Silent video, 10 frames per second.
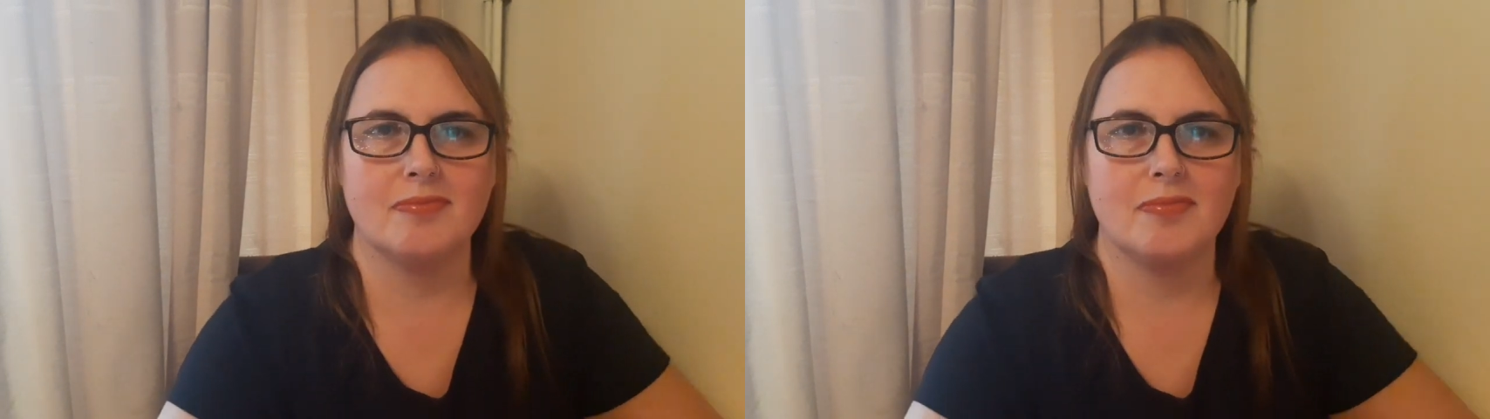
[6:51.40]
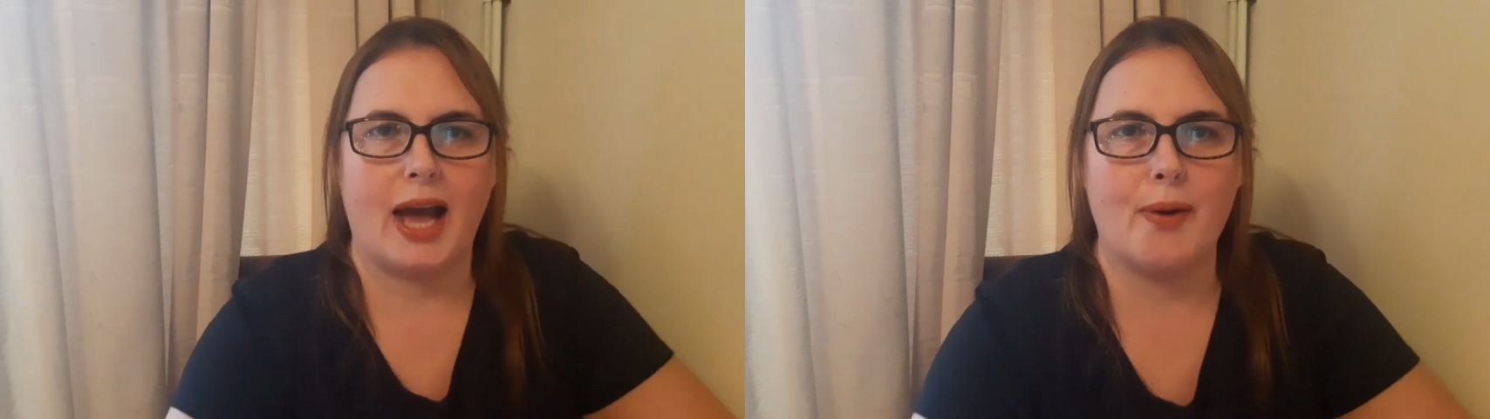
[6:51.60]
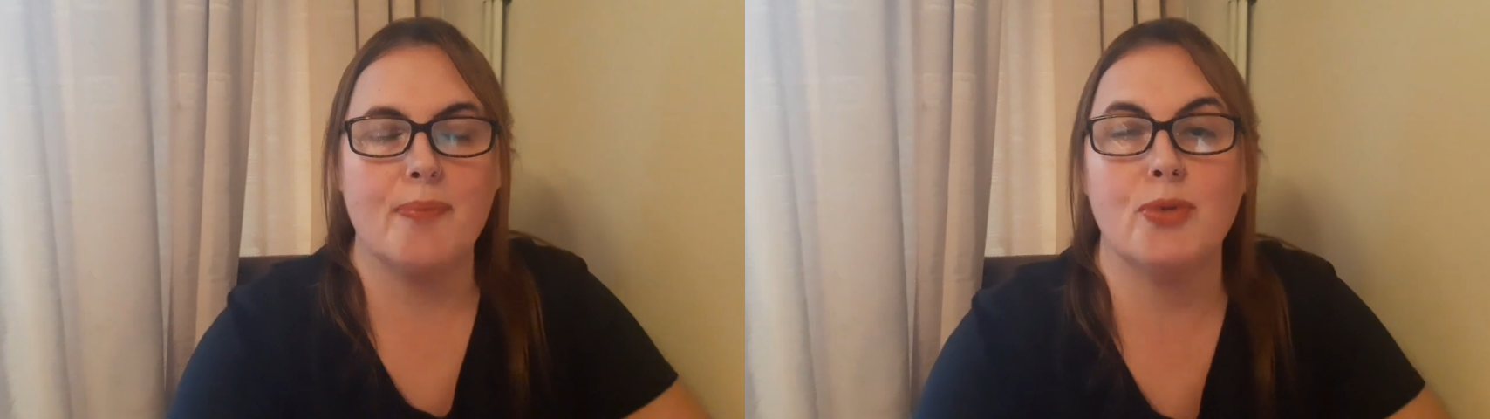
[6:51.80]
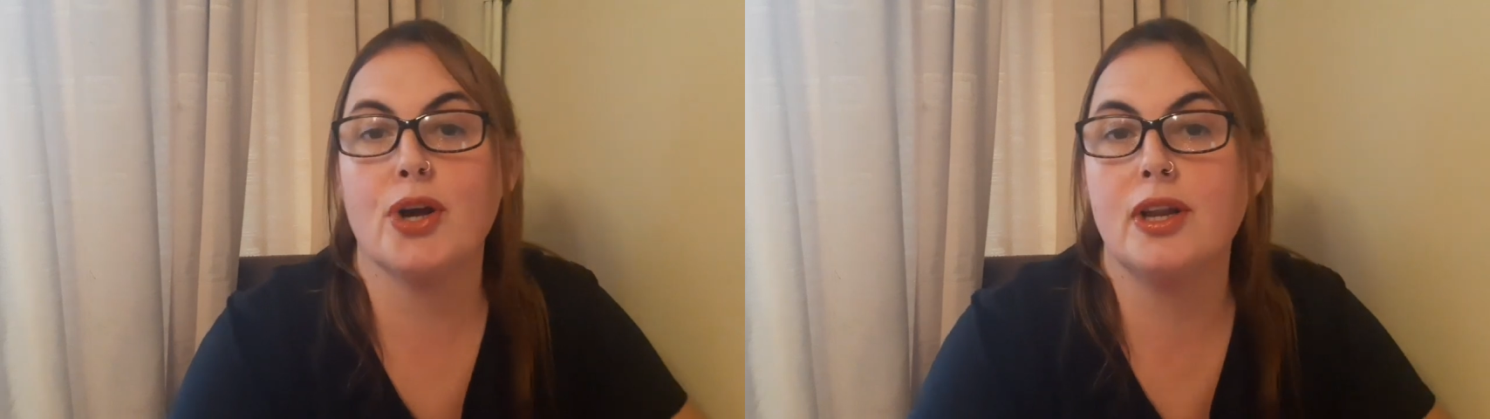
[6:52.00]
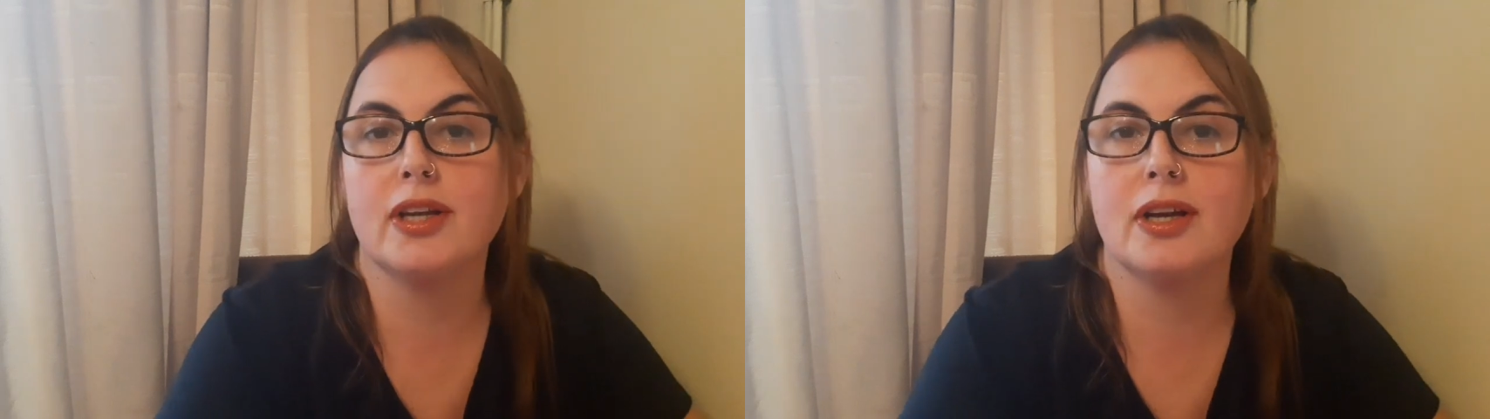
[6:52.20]
how I'm not
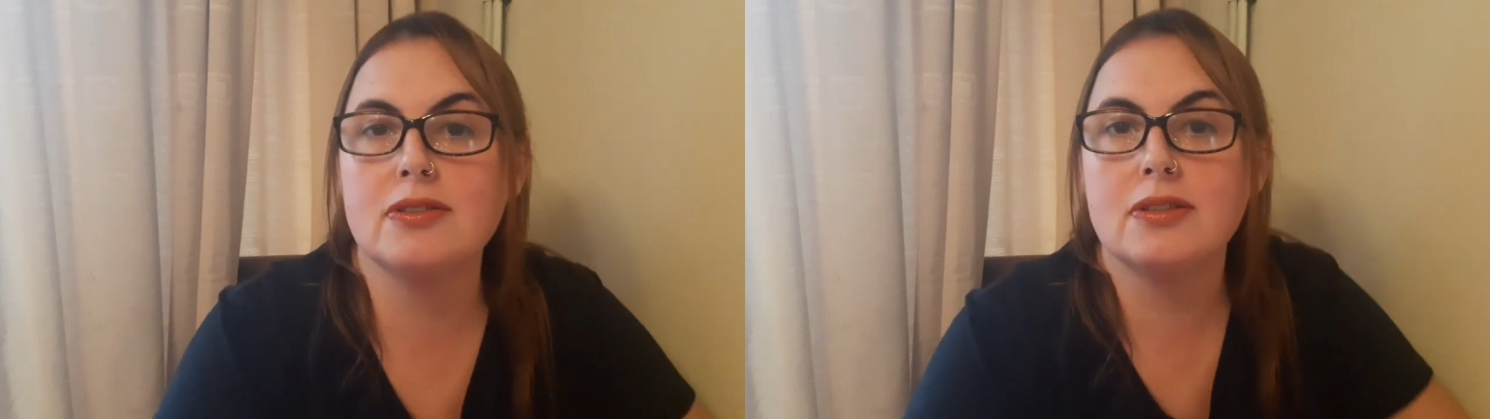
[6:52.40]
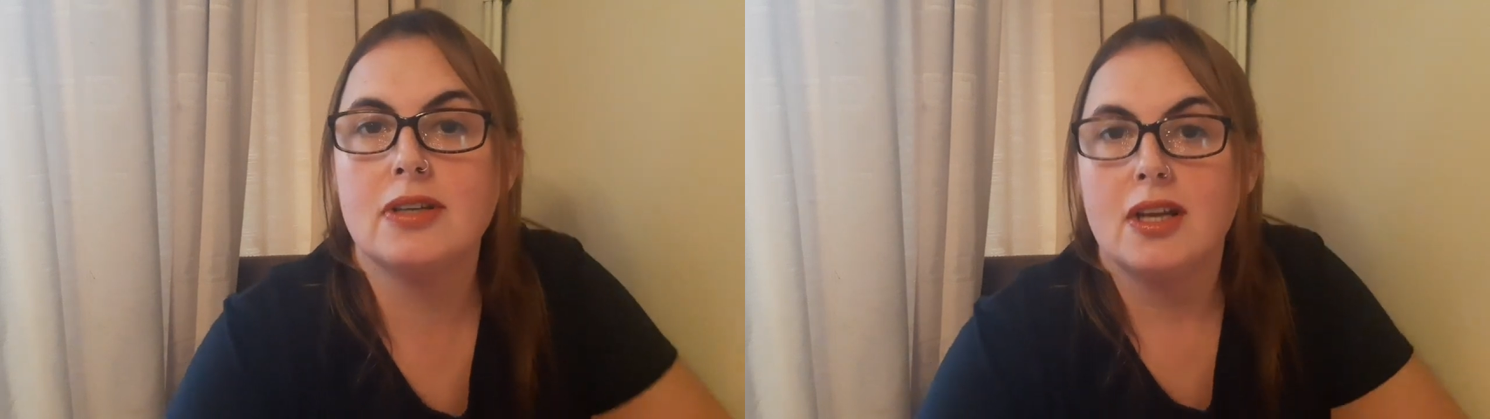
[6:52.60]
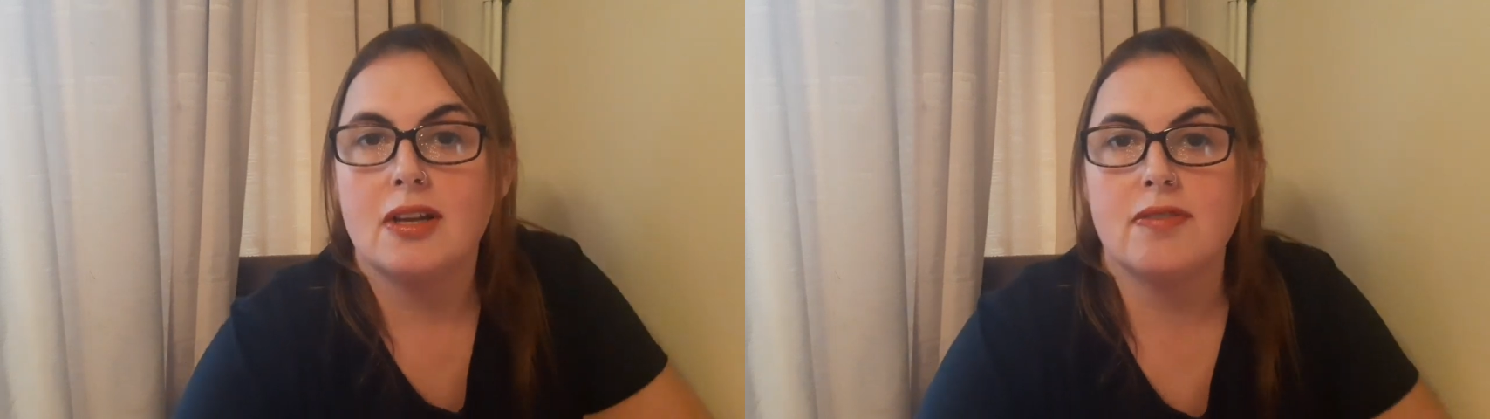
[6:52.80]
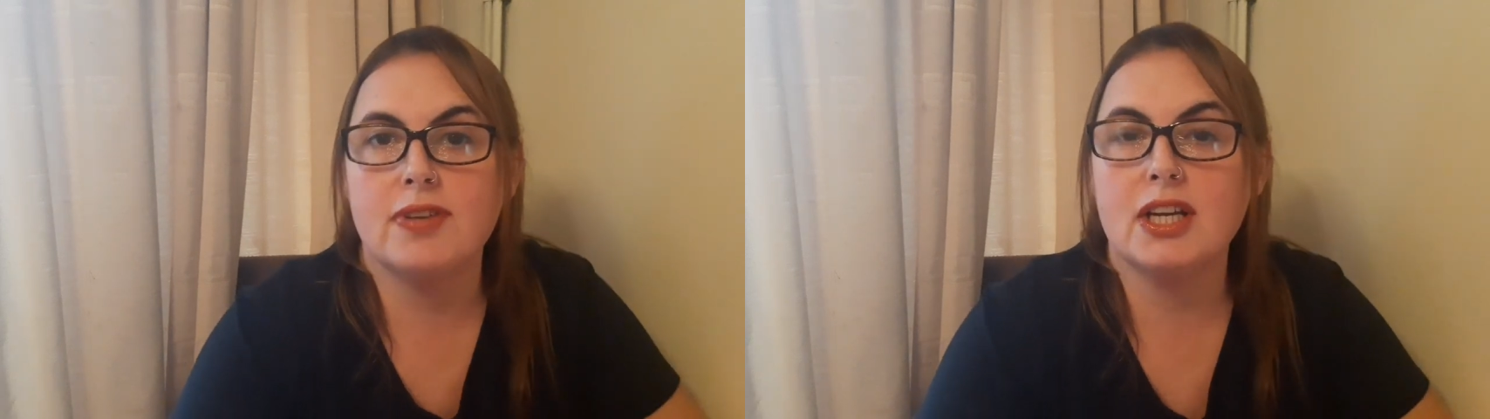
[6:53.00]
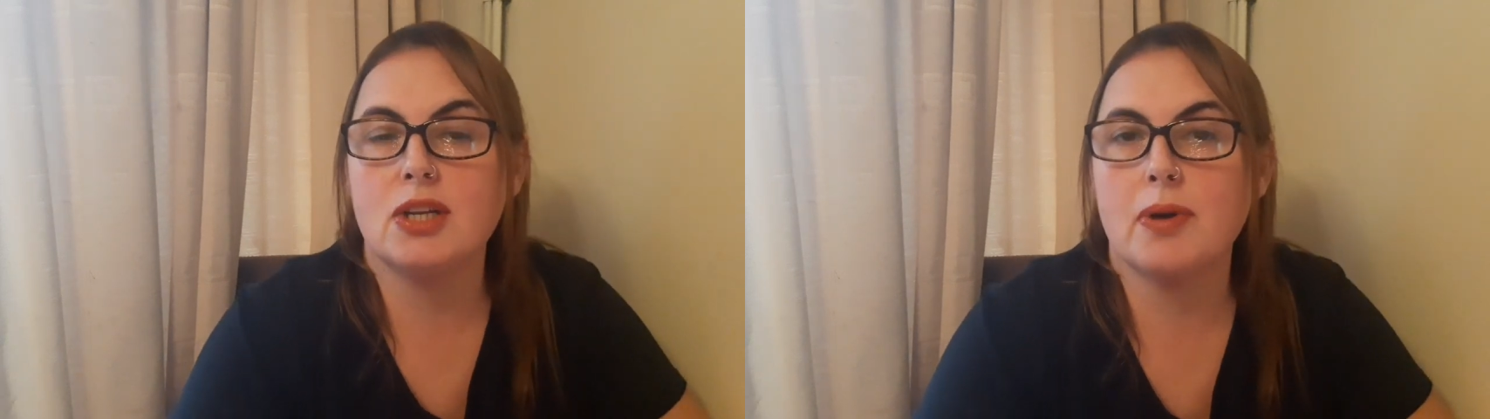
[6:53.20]
going to go to
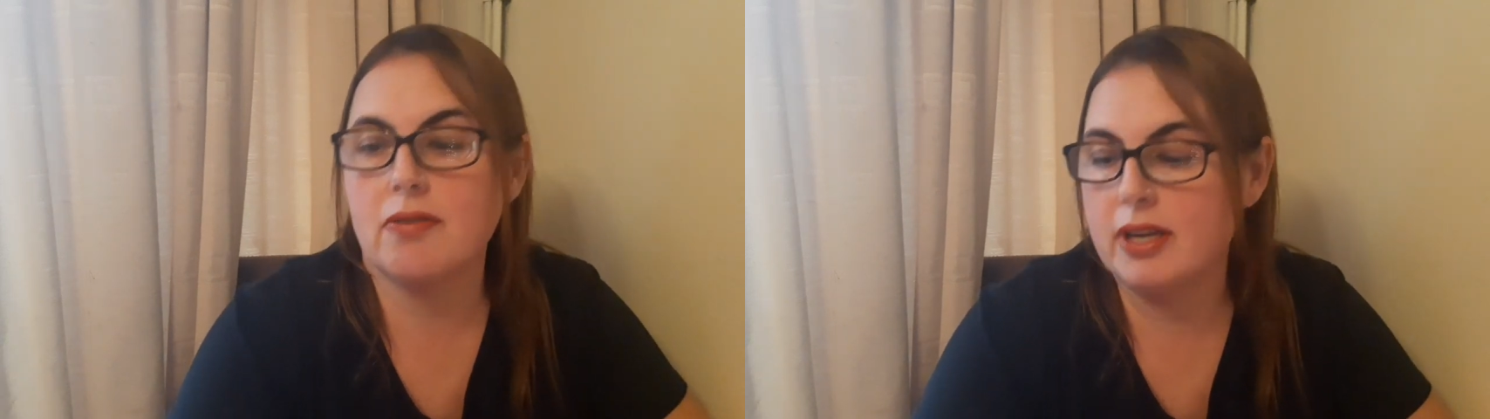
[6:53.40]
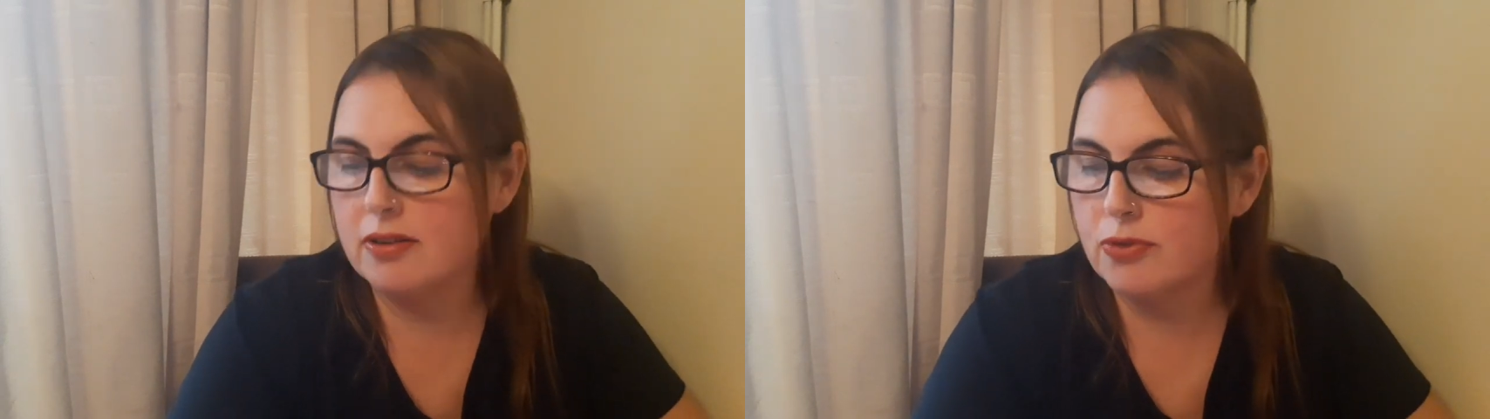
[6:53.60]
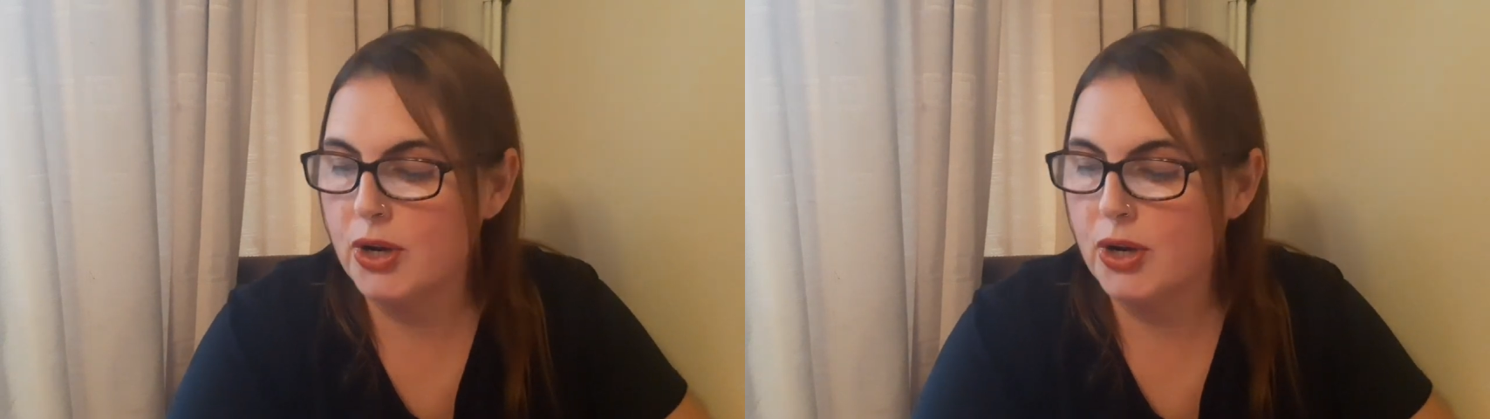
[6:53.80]
Veganuary and